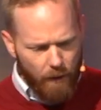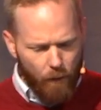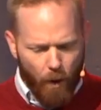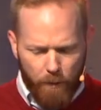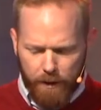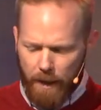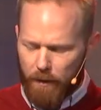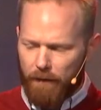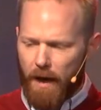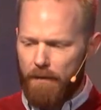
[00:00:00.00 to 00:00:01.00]
Romans
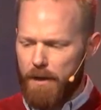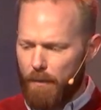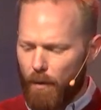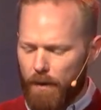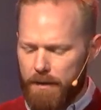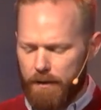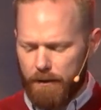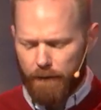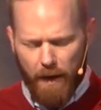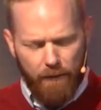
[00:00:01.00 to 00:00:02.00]
chapter 5, you can pull this,
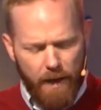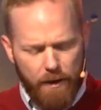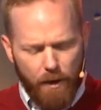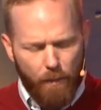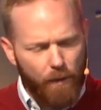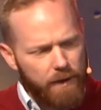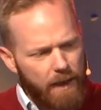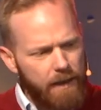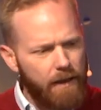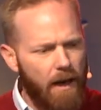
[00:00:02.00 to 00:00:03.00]
5:8, you can pull this
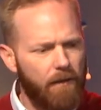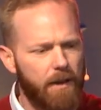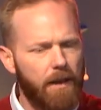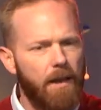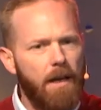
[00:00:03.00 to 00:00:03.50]
idea out of it, that